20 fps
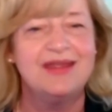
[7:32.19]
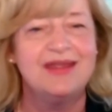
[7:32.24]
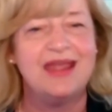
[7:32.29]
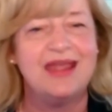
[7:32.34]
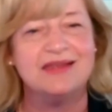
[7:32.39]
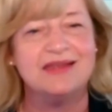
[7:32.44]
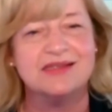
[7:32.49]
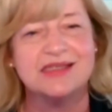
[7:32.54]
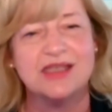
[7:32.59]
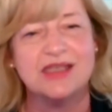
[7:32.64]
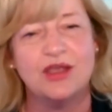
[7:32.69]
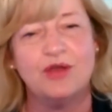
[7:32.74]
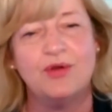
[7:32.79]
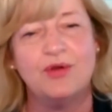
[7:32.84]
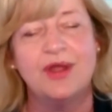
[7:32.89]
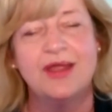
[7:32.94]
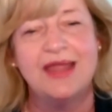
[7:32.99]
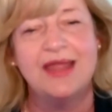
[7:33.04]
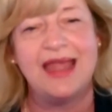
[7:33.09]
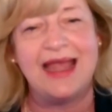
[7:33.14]
And
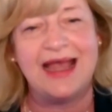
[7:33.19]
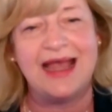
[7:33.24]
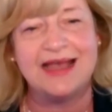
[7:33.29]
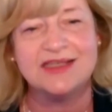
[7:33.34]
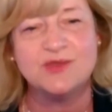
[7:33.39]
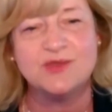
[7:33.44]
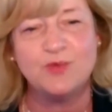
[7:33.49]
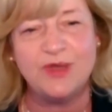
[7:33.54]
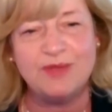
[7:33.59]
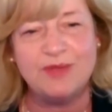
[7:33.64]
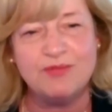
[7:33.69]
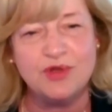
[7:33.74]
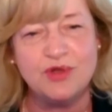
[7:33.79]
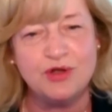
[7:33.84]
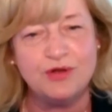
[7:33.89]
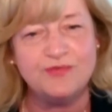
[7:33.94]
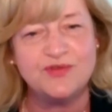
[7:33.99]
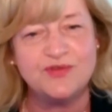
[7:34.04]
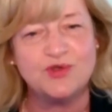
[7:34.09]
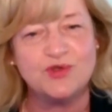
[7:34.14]
so as we
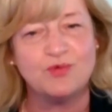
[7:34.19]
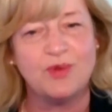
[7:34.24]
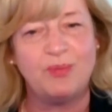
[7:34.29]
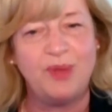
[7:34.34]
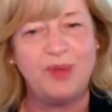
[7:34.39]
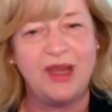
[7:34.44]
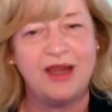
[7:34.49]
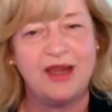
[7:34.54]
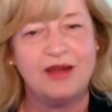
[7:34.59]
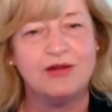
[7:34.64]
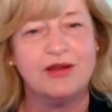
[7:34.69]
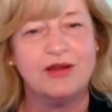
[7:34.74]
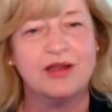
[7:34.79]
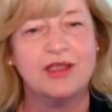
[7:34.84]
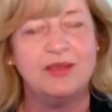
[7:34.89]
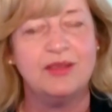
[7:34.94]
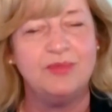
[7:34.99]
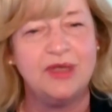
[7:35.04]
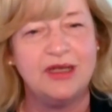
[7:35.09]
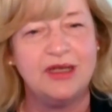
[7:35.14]
move to repair our
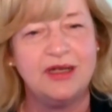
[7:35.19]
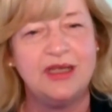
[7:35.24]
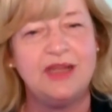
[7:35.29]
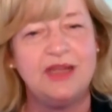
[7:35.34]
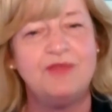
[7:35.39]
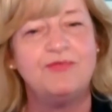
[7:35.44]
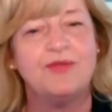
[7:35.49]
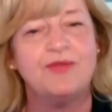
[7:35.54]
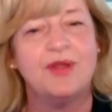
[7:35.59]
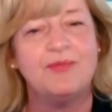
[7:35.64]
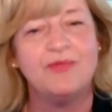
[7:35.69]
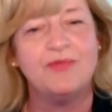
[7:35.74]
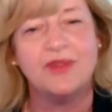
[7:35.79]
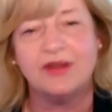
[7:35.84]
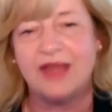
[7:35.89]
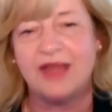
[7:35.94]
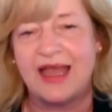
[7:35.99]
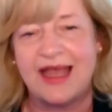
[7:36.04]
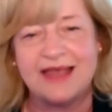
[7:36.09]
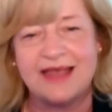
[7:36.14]
community from the
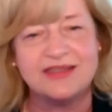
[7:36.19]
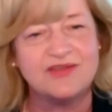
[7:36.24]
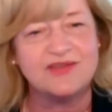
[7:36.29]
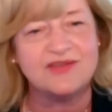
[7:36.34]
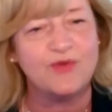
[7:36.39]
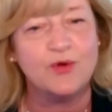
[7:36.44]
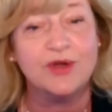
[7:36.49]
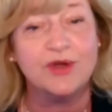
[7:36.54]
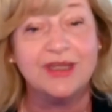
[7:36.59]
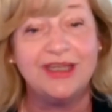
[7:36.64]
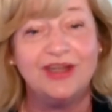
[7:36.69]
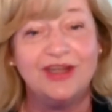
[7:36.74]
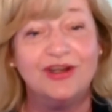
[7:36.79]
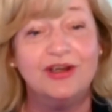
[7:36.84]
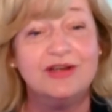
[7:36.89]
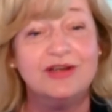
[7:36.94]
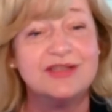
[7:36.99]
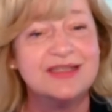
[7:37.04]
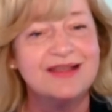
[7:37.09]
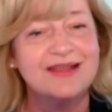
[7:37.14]
last 4
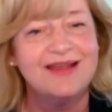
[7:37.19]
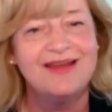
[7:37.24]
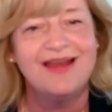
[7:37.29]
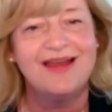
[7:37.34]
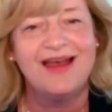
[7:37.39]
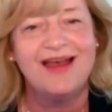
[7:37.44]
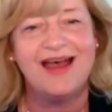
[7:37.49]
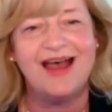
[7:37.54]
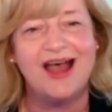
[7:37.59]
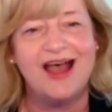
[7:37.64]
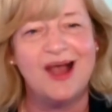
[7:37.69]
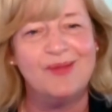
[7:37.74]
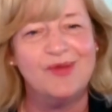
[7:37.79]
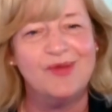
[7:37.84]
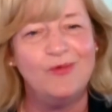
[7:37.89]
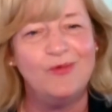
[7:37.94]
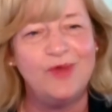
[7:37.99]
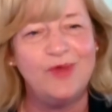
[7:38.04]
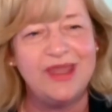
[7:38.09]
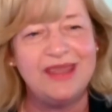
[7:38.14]
years,
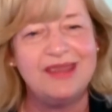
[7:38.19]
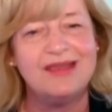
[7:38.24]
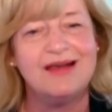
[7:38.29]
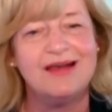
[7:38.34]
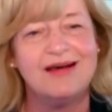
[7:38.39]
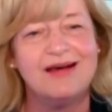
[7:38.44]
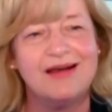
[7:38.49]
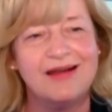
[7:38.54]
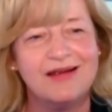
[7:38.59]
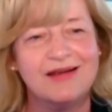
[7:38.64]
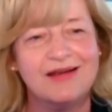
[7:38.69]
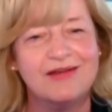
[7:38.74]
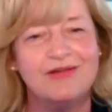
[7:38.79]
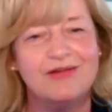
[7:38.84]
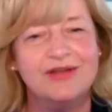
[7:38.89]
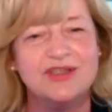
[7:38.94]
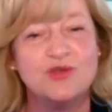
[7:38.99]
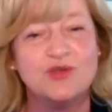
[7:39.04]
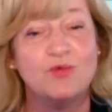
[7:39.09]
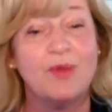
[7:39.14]
we are
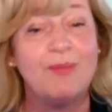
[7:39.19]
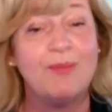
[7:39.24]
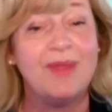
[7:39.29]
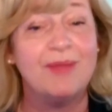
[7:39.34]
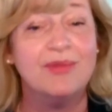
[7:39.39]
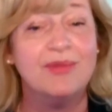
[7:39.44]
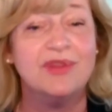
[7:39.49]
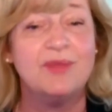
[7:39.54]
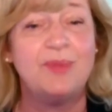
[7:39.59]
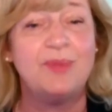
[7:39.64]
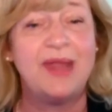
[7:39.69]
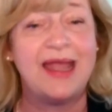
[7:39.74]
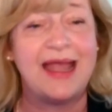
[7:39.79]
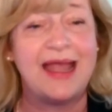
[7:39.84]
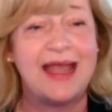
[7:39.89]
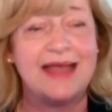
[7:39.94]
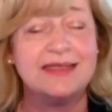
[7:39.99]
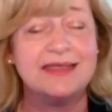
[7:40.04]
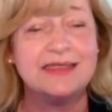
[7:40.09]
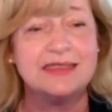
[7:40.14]
going to remember the
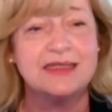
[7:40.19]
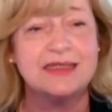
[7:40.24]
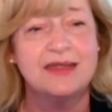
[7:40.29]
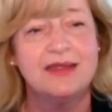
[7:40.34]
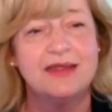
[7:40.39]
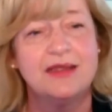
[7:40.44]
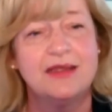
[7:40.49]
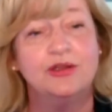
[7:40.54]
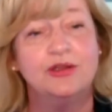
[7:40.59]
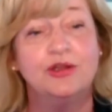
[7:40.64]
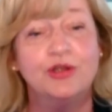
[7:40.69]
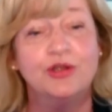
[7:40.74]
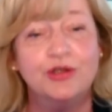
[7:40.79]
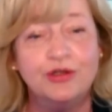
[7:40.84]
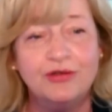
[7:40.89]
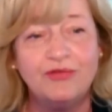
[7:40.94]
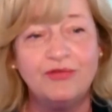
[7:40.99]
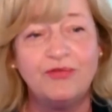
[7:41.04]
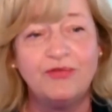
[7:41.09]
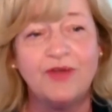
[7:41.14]
past,
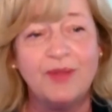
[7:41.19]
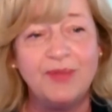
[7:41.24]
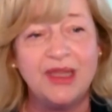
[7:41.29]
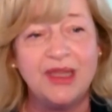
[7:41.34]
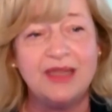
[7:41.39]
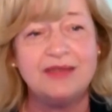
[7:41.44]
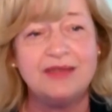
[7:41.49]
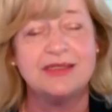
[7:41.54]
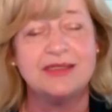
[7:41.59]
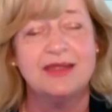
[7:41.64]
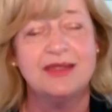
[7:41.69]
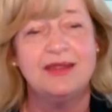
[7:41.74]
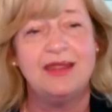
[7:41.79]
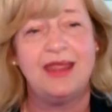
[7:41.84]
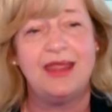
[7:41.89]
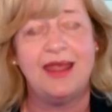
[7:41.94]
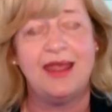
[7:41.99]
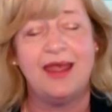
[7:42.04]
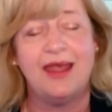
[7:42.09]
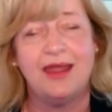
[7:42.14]
learn from it,
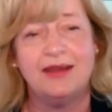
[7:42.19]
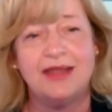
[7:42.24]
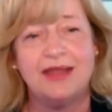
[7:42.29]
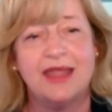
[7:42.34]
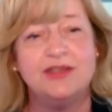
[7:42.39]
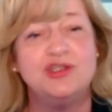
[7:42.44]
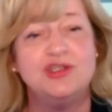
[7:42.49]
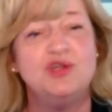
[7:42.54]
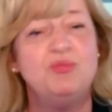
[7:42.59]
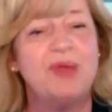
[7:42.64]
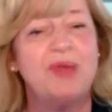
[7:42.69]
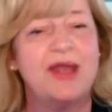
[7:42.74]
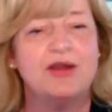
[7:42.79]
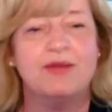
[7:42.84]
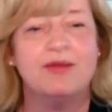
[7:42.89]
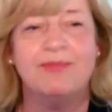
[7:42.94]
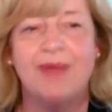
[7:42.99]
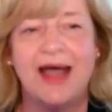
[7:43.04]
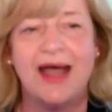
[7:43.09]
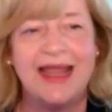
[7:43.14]
and do better.
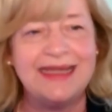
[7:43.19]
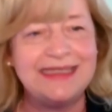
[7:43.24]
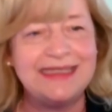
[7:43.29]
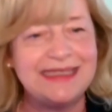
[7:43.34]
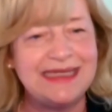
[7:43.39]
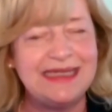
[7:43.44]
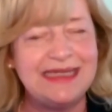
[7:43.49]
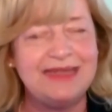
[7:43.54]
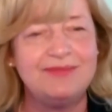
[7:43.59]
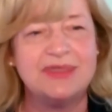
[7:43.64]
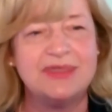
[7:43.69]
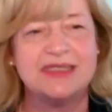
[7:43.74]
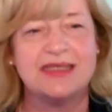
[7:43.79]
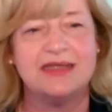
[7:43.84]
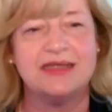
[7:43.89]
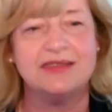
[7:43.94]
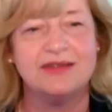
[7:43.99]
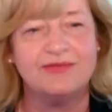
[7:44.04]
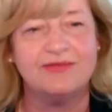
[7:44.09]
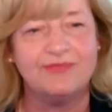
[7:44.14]
My team is
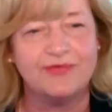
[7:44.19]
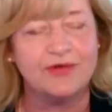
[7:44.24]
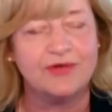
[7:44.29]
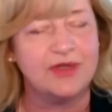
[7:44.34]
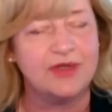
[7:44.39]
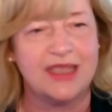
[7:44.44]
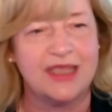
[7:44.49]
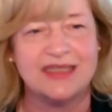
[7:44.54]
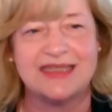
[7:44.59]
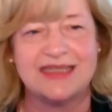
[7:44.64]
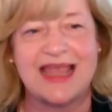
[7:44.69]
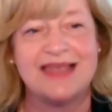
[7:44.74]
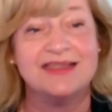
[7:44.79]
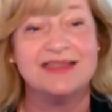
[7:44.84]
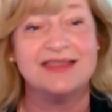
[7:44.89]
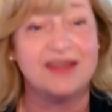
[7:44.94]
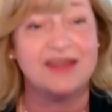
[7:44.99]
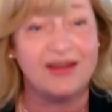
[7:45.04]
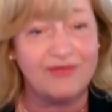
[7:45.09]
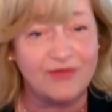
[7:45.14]
as
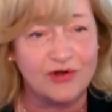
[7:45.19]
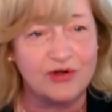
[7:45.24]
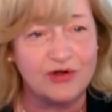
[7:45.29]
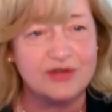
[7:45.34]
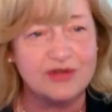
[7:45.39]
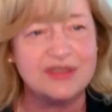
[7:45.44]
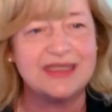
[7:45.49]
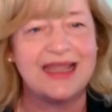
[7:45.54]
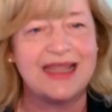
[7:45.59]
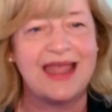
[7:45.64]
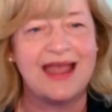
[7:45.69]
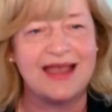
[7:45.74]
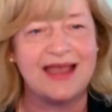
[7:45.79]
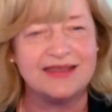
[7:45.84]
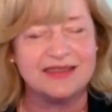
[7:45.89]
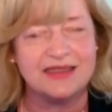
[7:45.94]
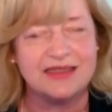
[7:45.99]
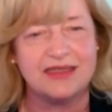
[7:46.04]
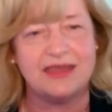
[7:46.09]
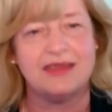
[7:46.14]
diverse as
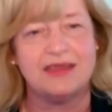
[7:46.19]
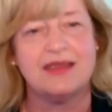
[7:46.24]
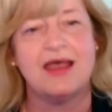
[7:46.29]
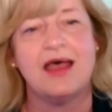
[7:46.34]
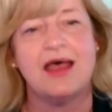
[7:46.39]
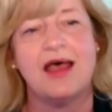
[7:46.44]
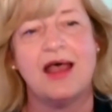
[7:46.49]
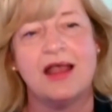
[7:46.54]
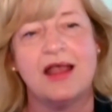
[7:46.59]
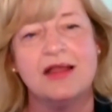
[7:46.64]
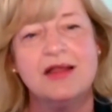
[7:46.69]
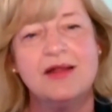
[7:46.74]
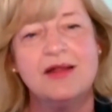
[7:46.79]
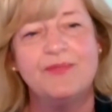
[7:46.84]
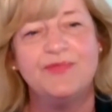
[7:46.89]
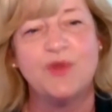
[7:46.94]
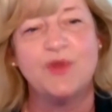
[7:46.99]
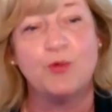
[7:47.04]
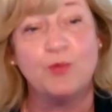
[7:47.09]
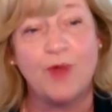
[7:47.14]
the
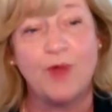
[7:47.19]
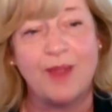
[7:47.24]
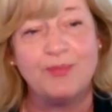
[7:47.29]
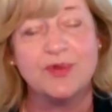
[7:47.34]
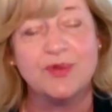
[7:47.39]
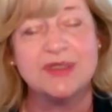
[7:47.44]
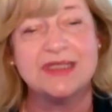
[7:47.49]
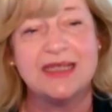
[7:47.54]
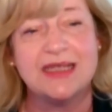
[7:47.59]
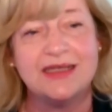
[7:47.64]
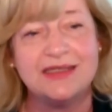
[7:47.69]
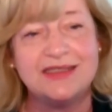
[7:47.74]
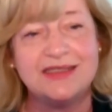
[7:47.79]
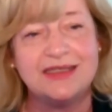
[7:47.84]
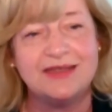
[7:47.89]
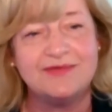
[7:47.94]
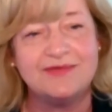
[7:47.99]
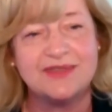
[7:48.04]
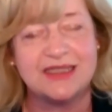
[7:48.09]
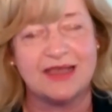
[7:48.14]

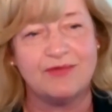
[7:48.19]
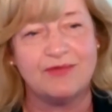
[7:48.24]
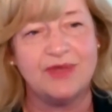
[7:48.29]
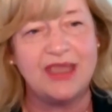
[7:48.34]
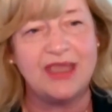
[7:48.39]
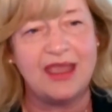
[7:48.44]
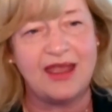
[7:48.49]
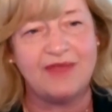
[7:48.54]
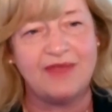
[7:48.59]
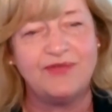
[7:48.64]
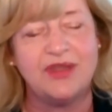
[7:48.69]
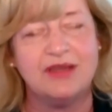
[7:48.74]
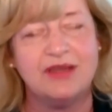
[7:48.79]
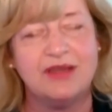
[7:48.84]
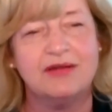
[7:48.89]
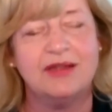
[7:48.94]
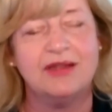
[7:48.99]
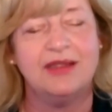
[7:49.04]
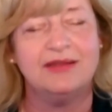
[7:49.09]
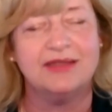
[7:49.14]
representatives that we have
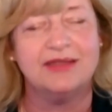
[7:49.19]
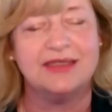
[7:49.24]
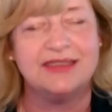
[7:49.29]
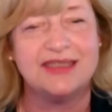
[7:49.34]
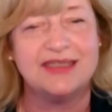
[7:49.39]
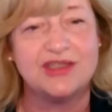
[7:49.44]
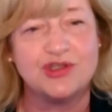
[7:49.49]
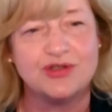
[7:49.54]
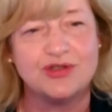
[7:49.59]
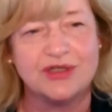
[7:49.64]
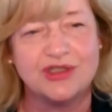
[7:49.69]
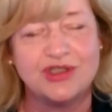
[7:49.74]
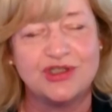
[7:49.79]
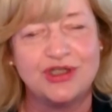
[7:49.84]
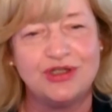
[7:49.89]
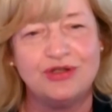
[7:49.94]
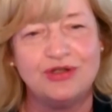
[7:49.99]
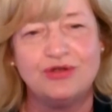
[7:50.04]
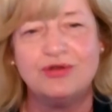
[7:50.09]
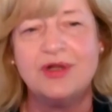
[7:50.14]
here in the District
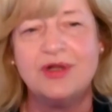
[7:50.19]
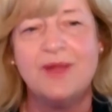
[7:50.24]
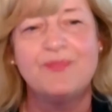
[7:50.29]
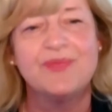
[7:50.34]
2,